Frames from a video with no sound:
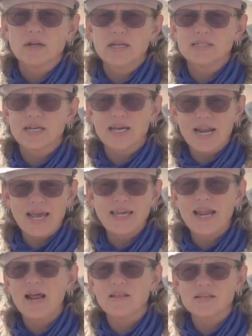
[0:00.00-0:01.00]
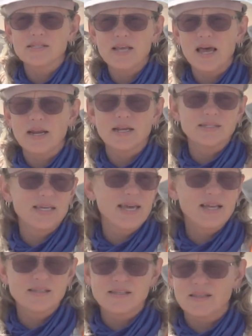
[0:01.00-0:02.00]
He said, can I get out of the sun? Because he
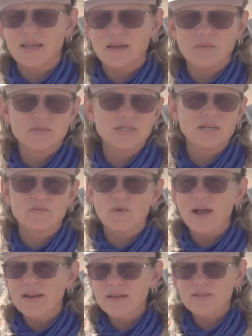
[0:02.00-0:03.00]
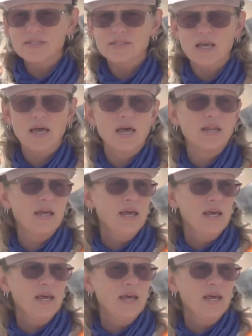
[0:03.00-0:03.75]
was sitting right in the sun.